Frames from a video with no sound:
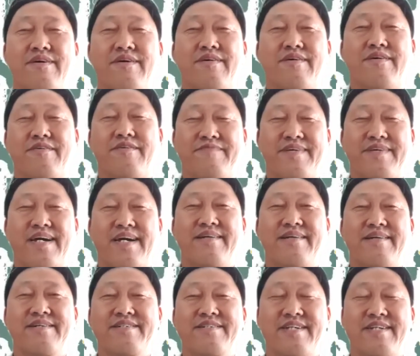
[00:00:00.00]
of the
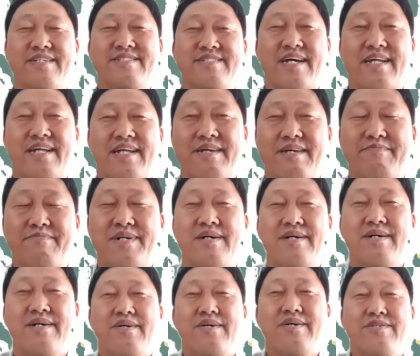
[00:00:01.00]
area sustainable?
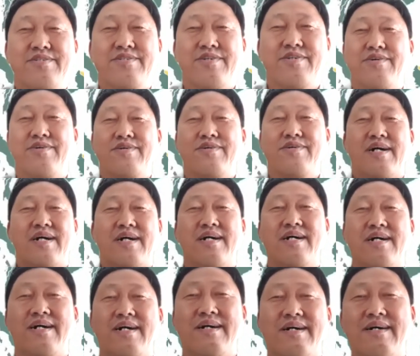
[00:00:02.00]
So
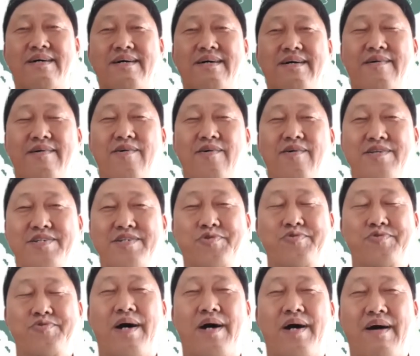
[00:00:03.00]
uh, all this
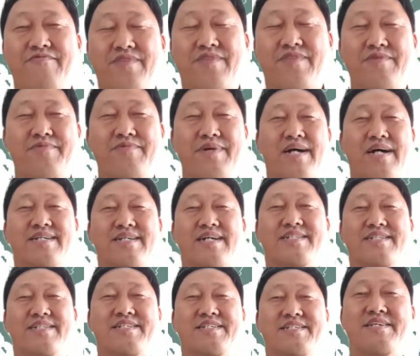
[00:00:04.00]
while after we are
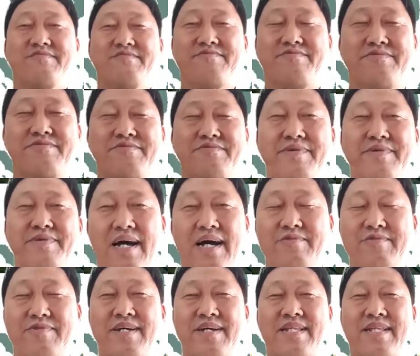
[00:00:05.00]
successful, we are
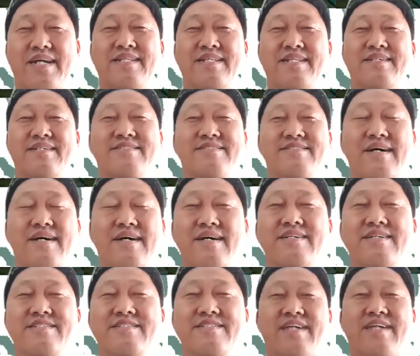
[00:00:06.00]
looking at this
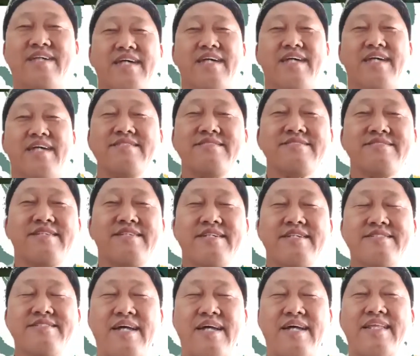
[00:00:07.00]
sustain
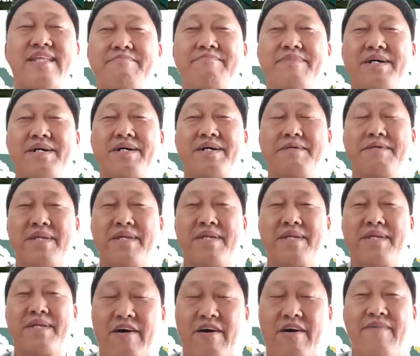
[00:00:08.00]

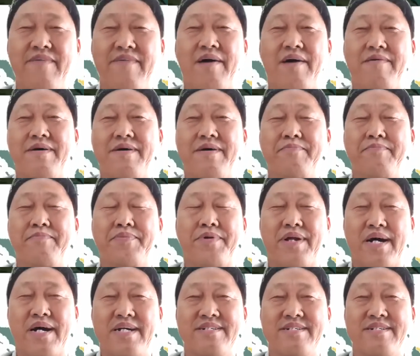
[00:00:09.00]
sustainability of our
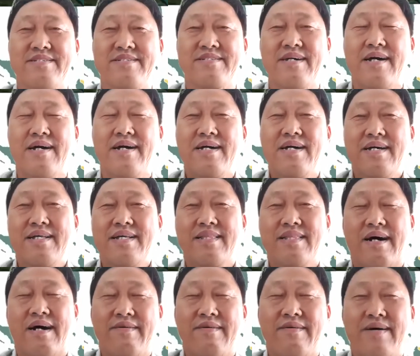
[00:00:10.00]
productions.
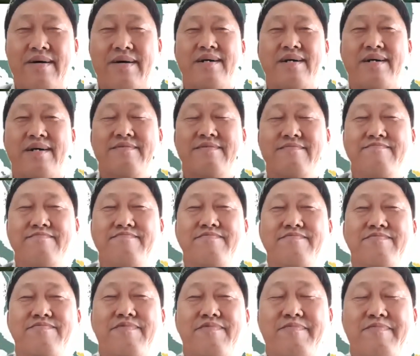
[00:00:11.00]
Now, uh,
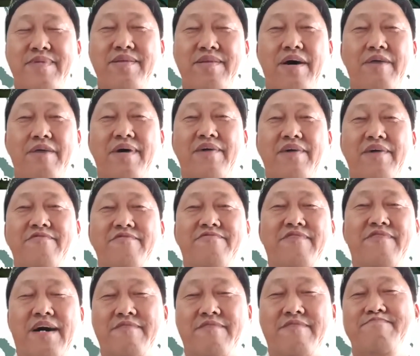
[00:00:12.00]
when we talk about
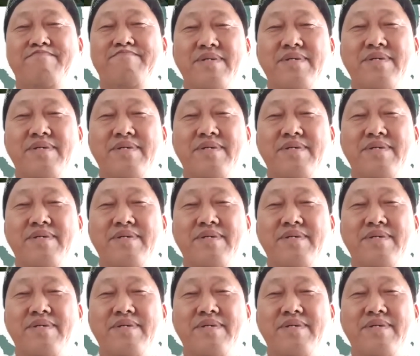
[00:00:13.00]
farm,